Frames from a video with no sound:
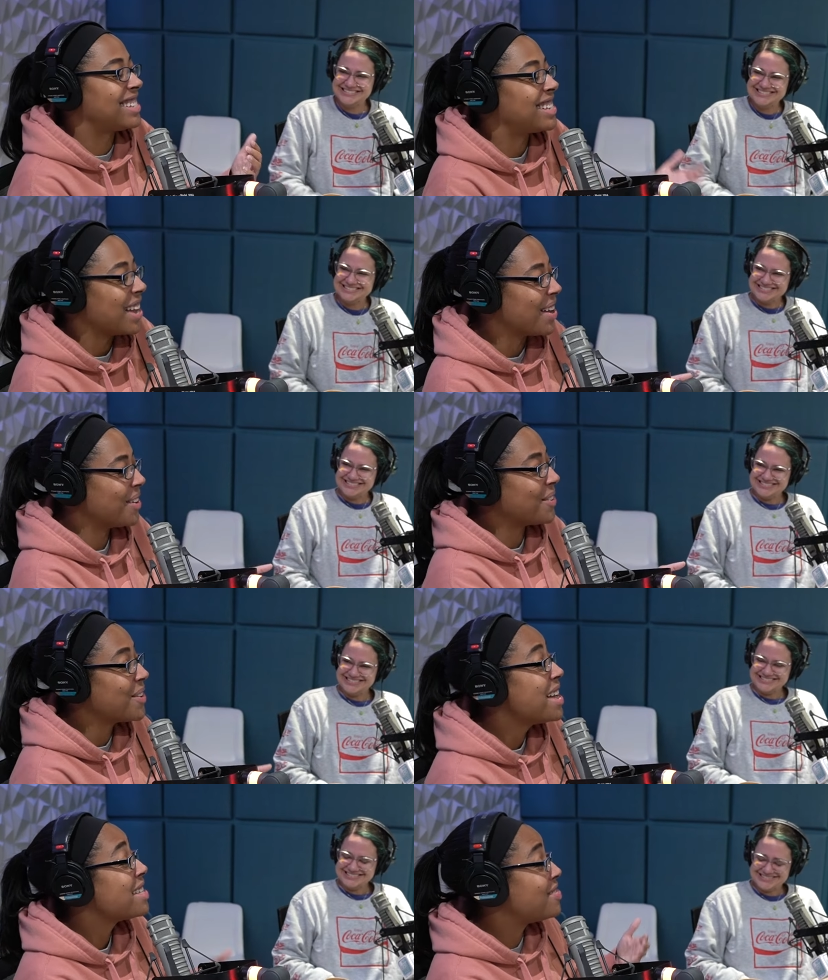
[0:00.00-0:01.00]

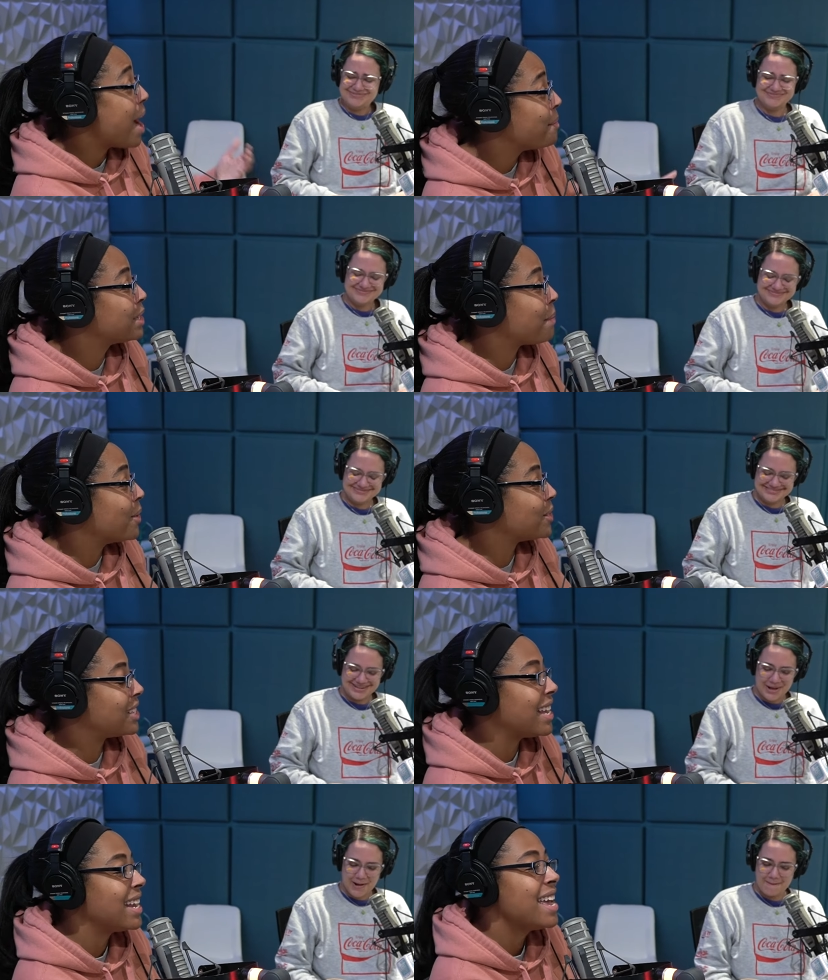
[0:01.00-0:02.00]
Speaker 1: so that was
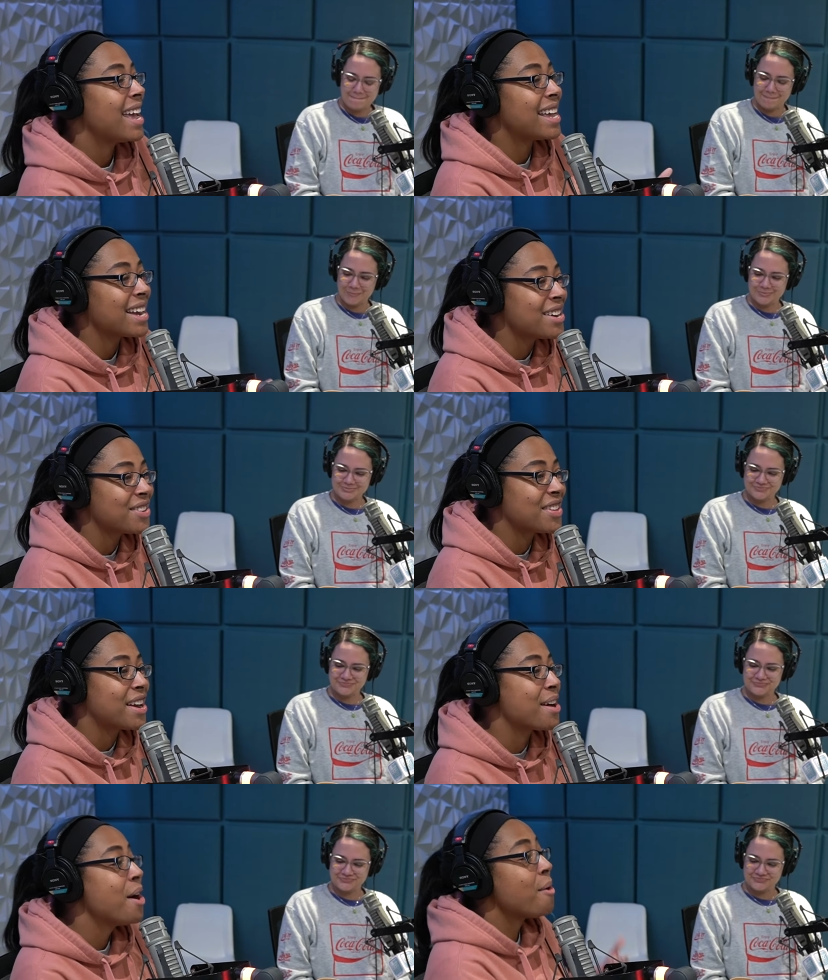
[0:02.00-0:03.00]
posted, and under
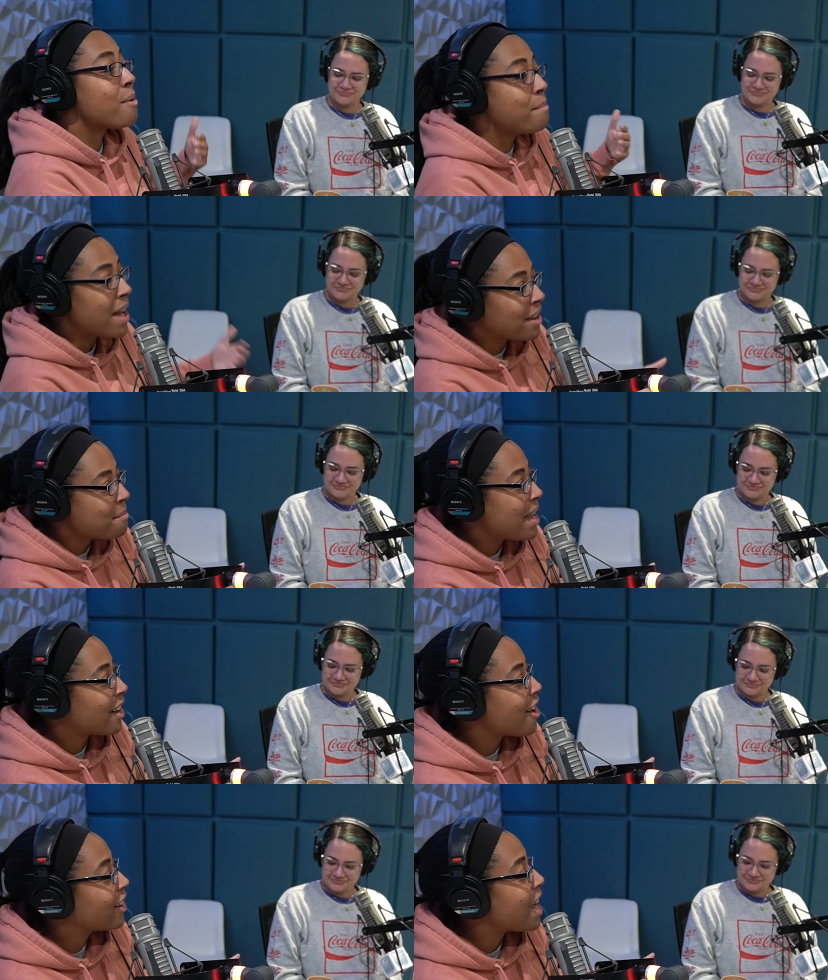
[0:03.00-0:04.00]
there, Rebecca made
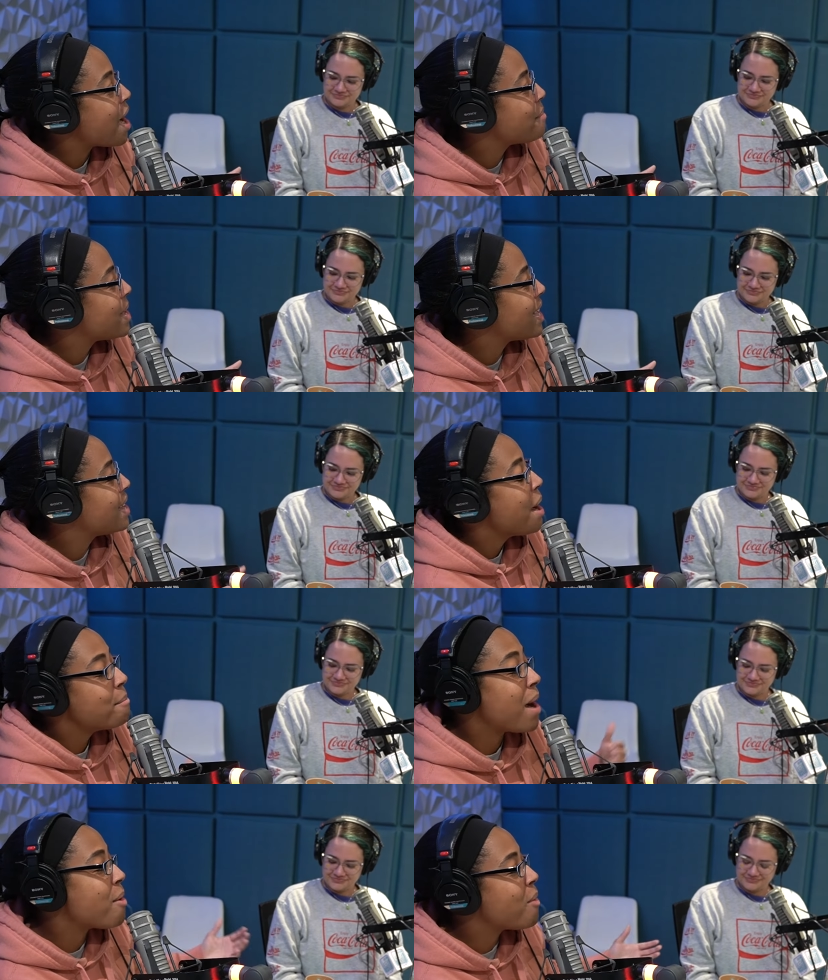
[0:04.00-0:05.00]
her comment,
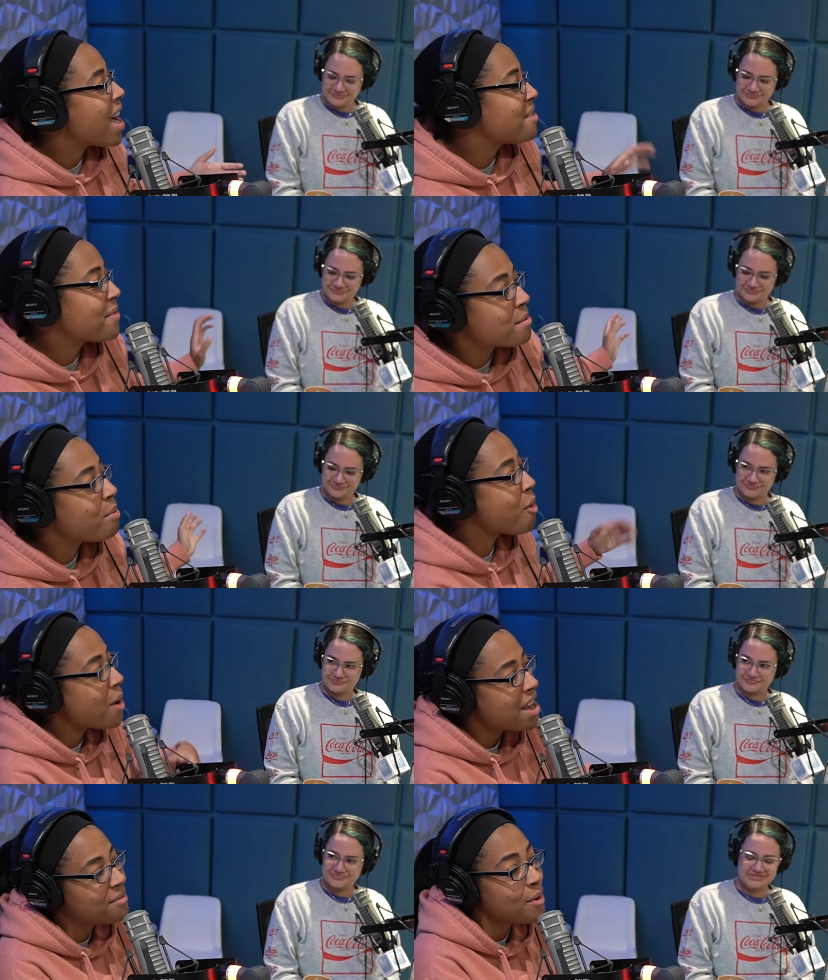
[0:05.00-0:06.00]
my wife in
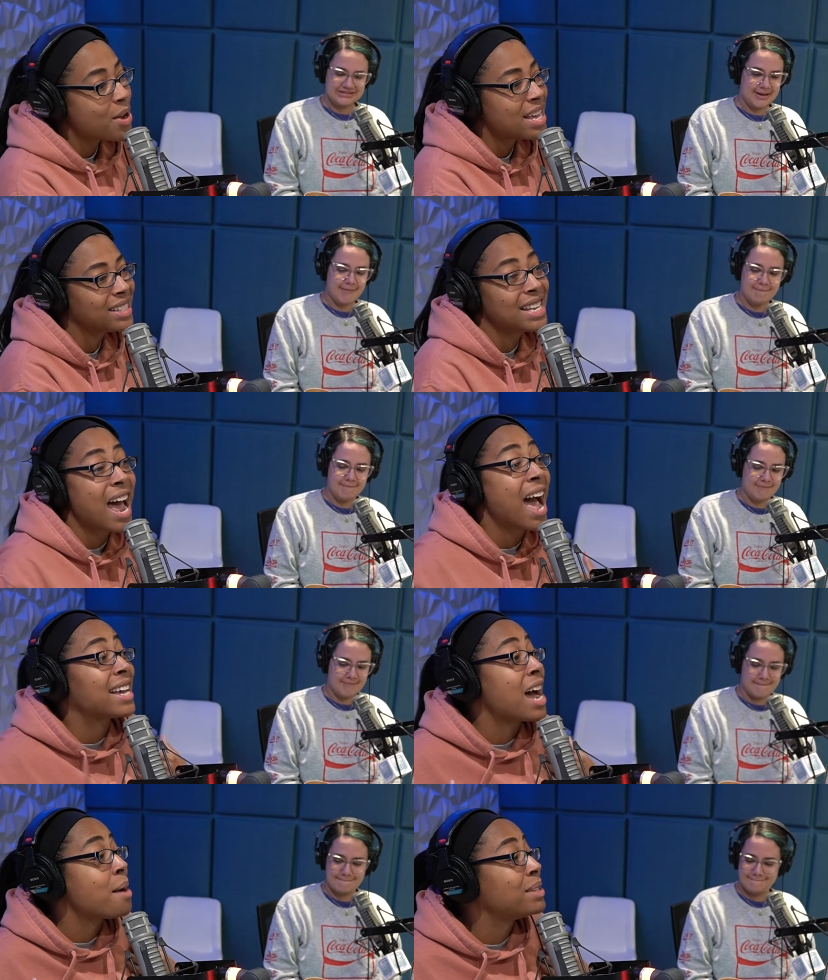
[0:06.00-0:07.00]
Borat voice, and I
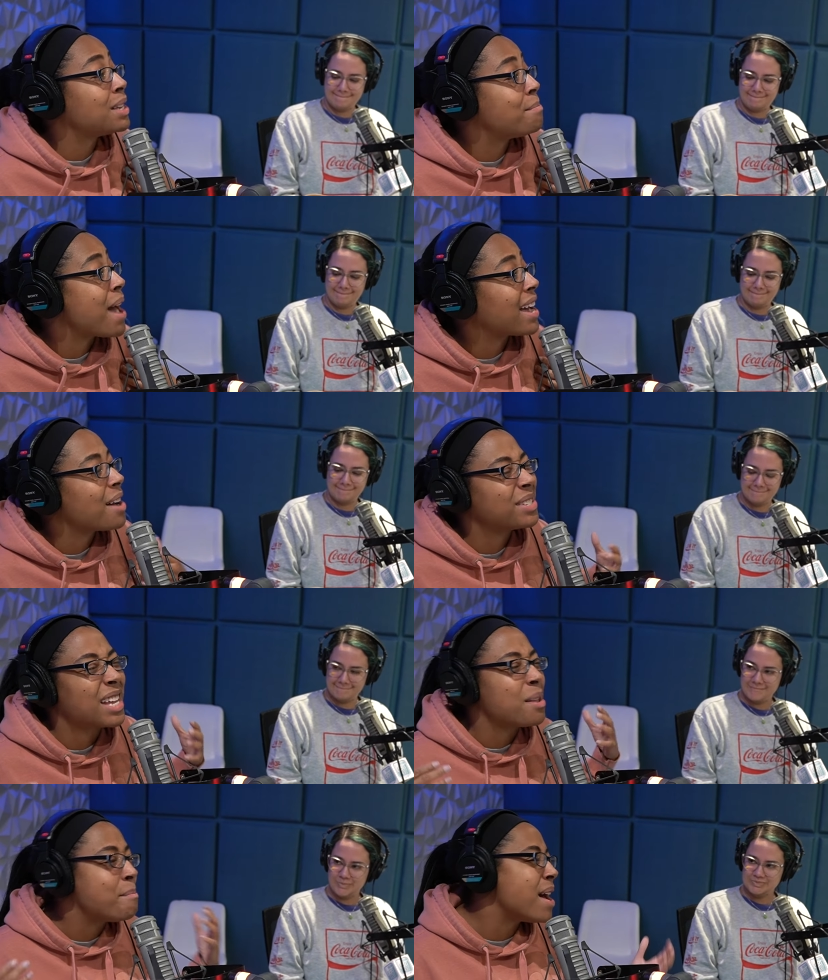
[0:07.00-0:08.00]
commented back. I was
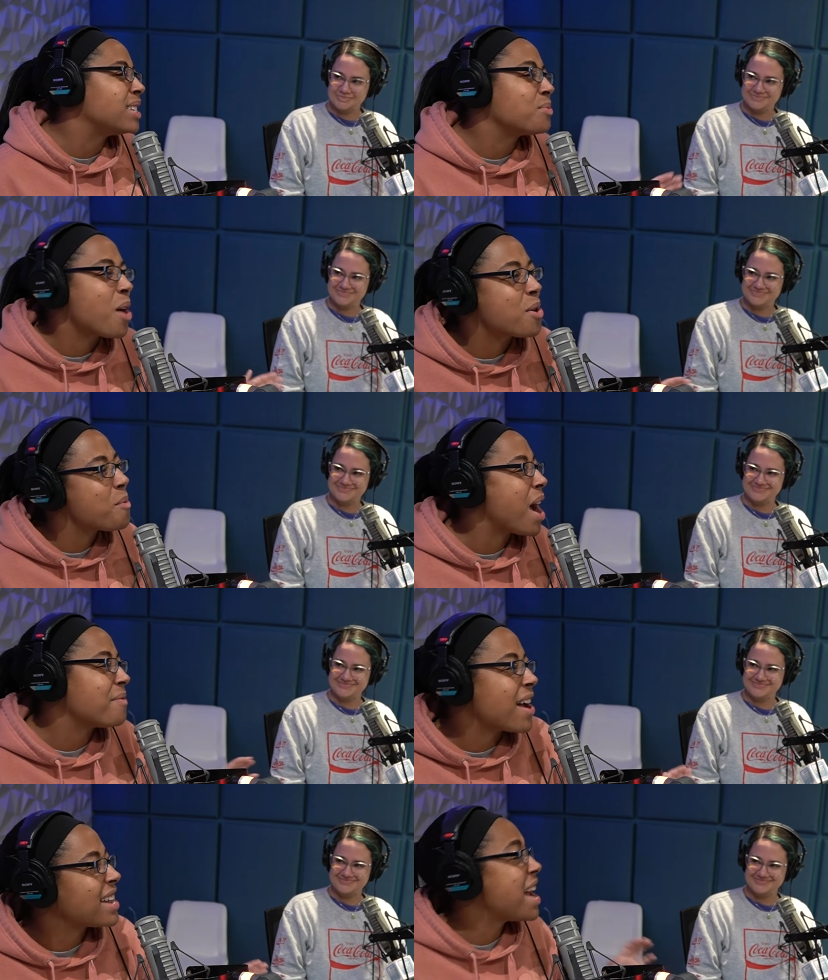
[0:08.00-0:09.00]
like, the best work wife
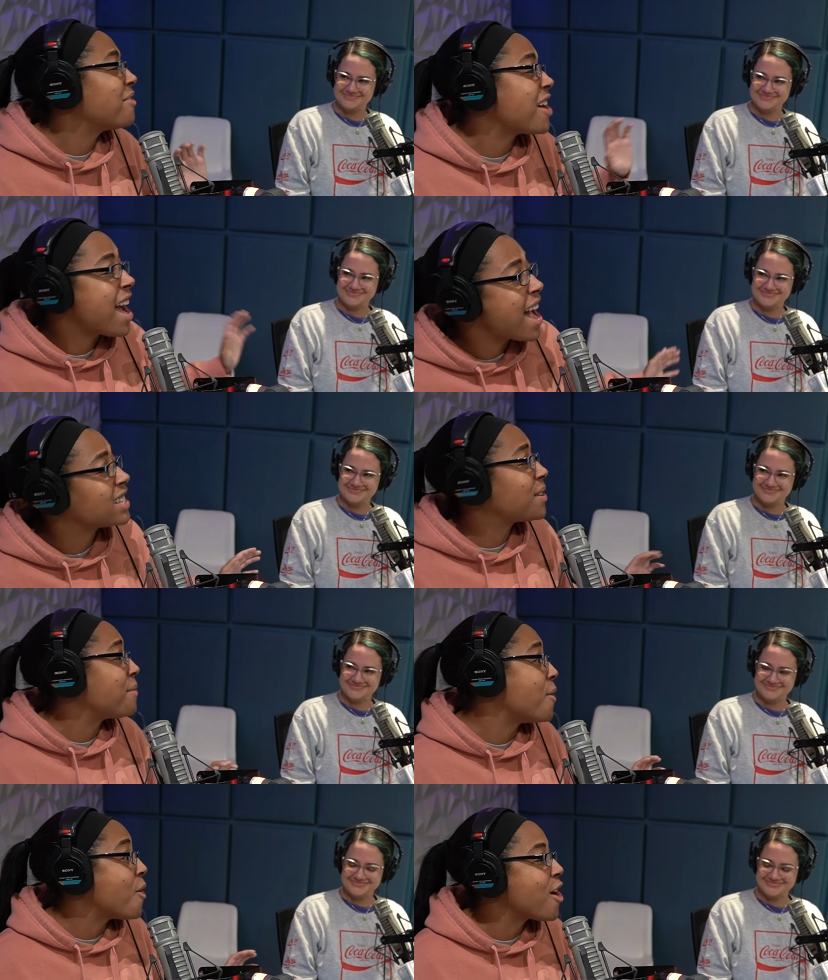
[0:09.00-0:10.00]
I could ever ask
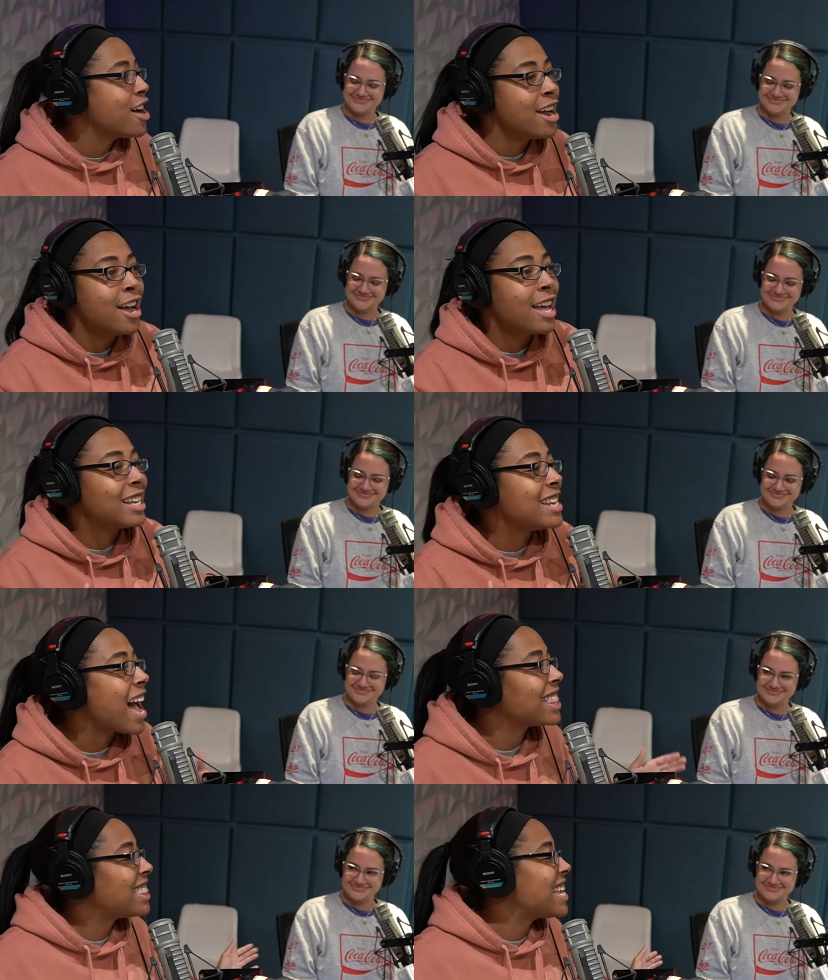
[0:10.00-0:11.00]
for
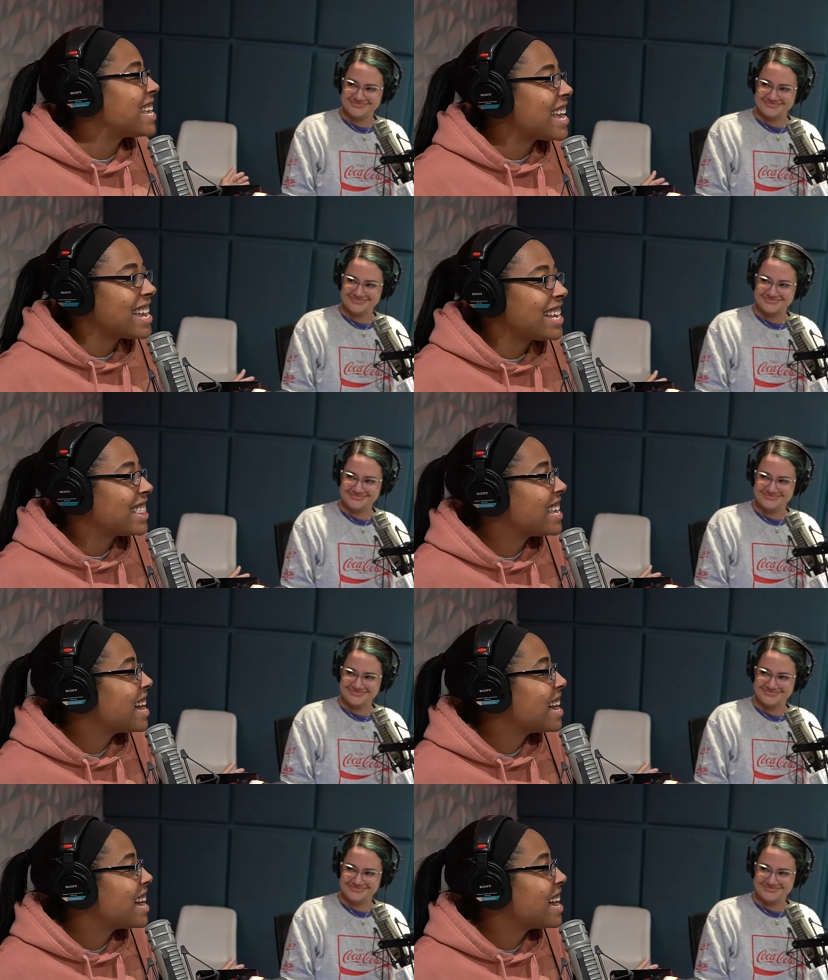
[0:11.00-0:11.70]
not thinking anything